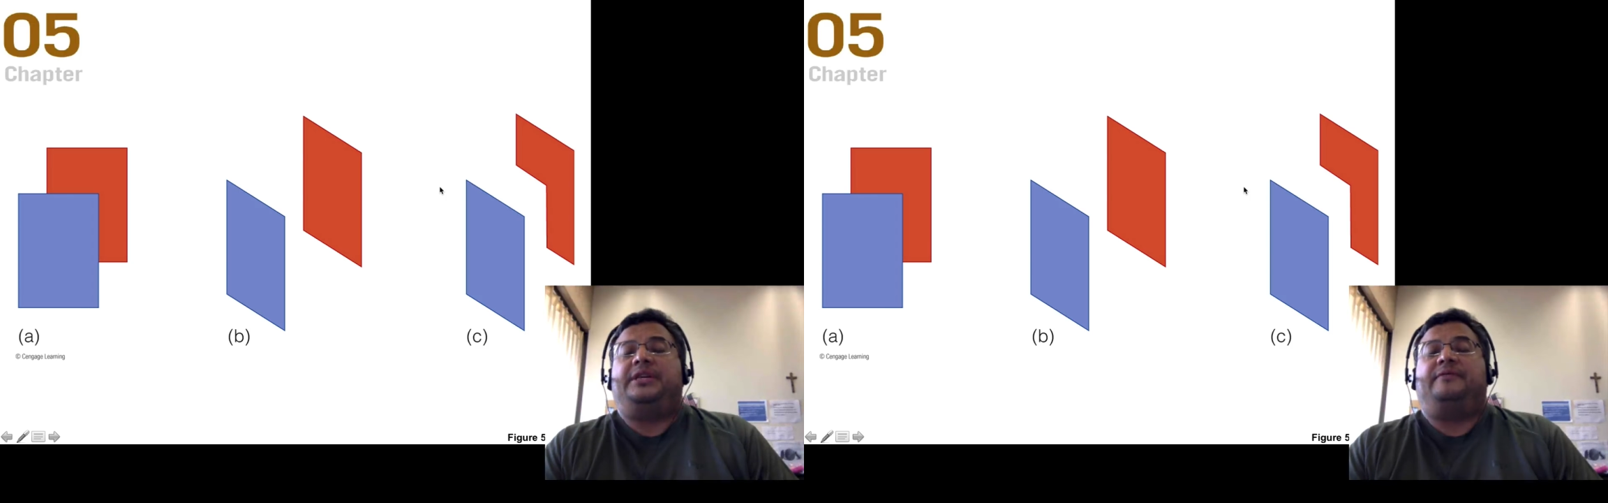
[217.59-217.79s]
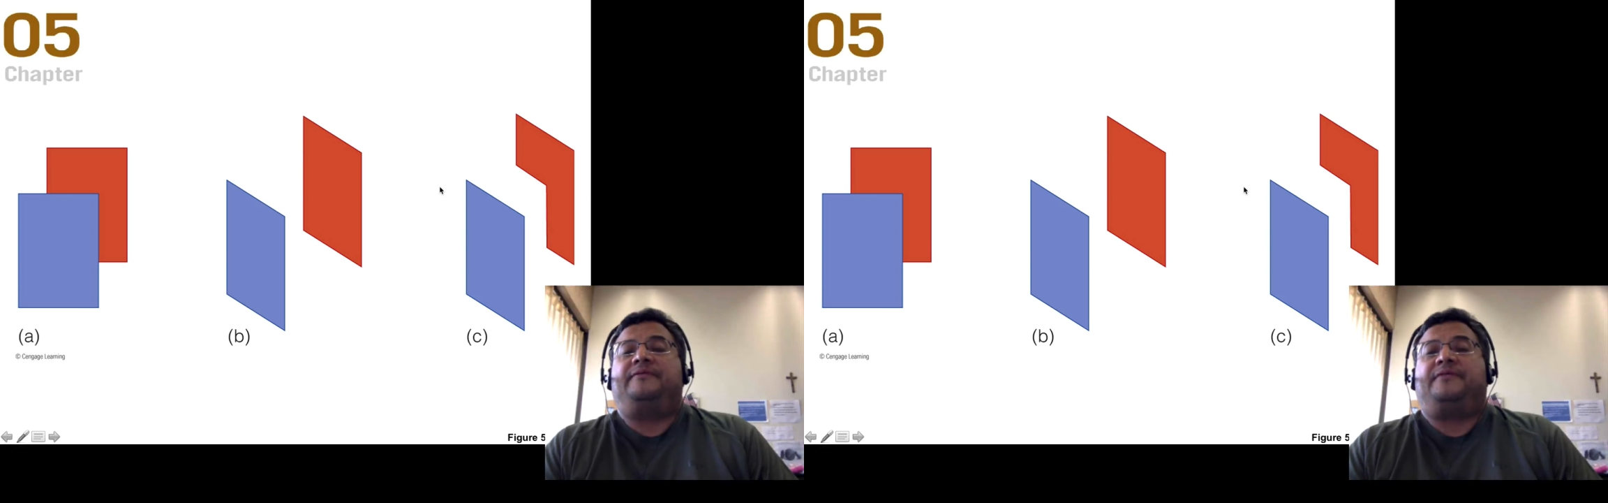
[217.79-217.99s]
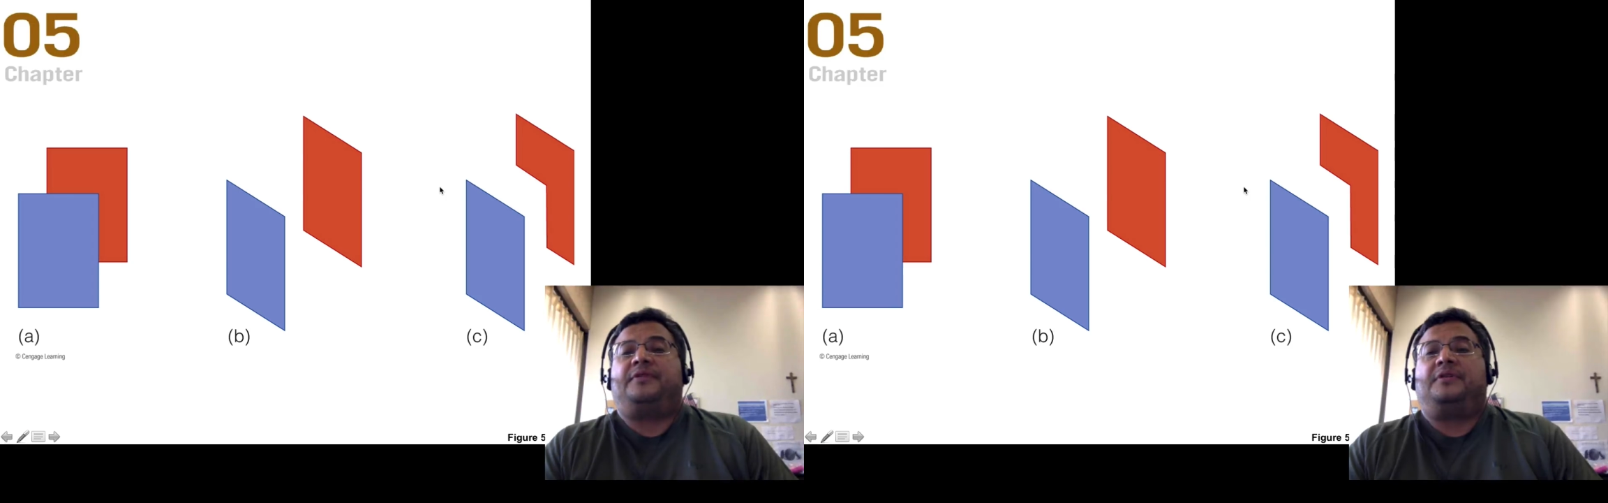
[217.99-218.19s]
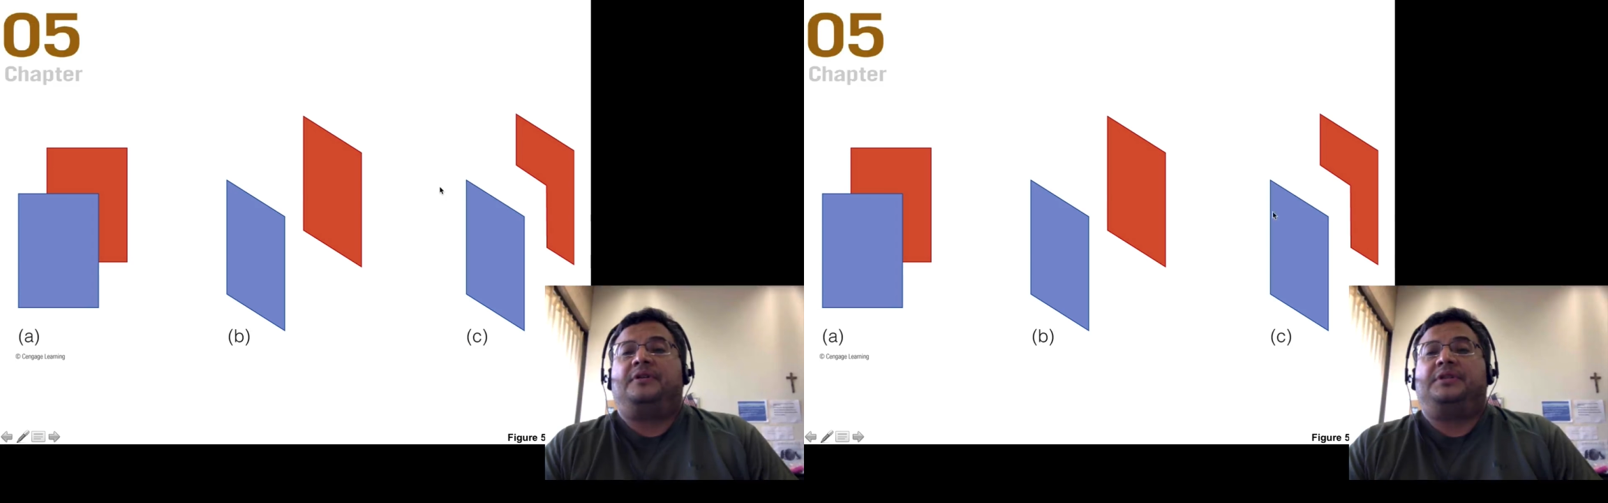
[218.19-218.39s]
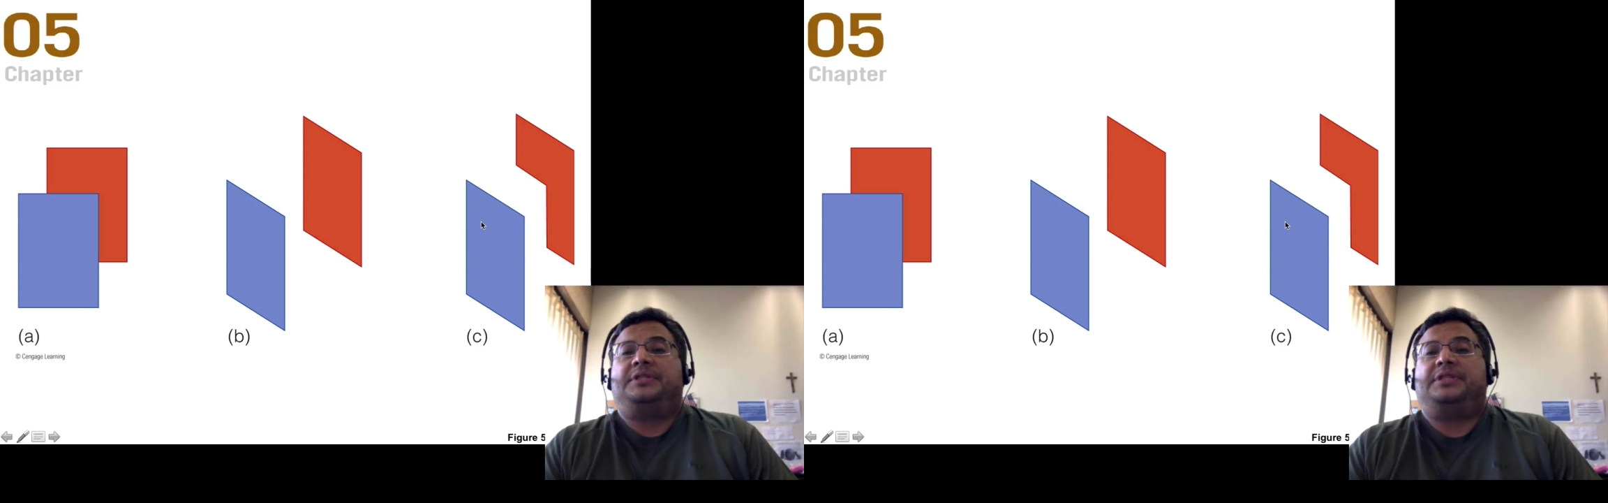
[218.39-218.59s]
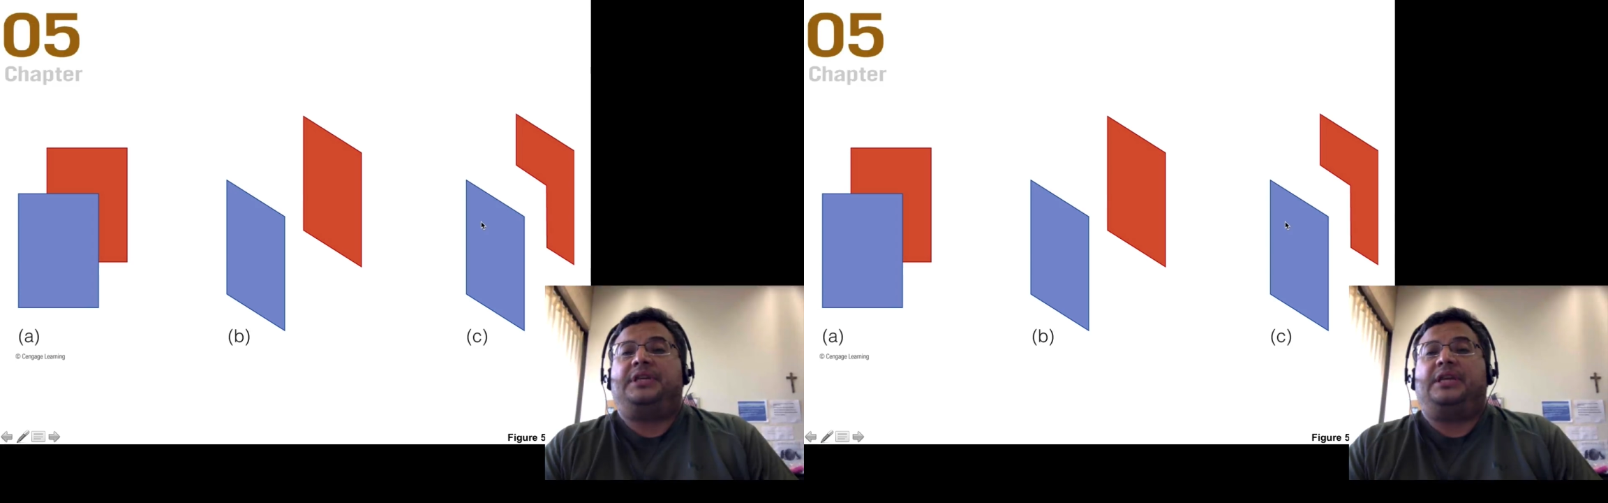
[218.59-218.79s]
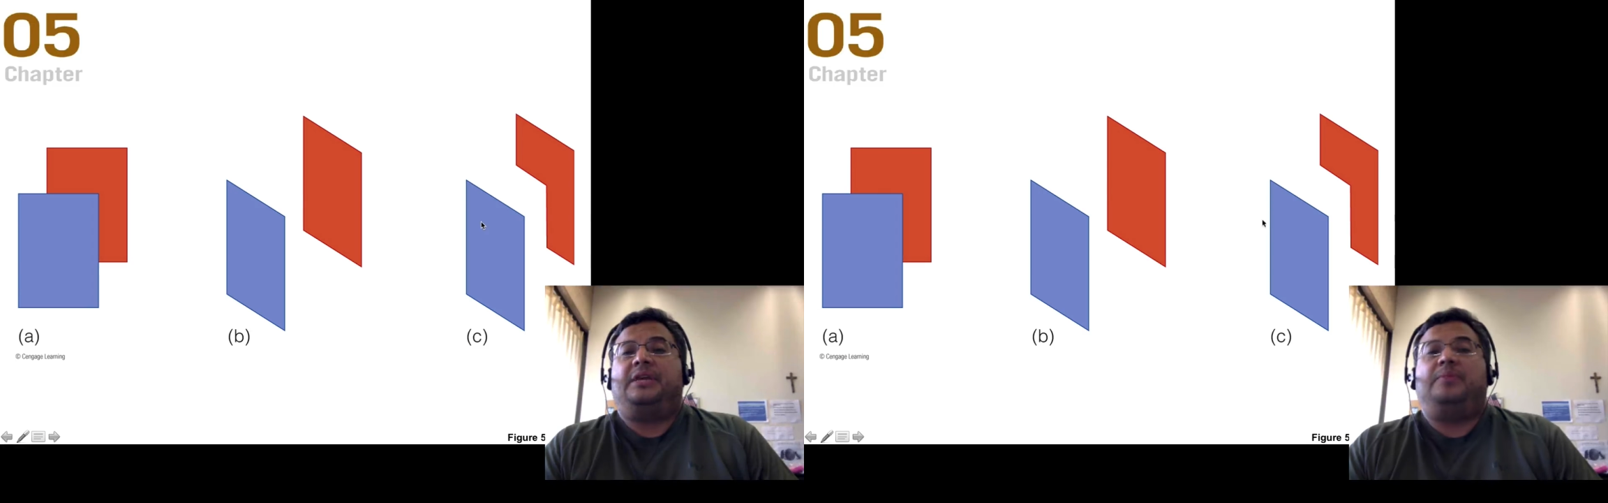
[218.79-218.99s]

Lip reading: infer C,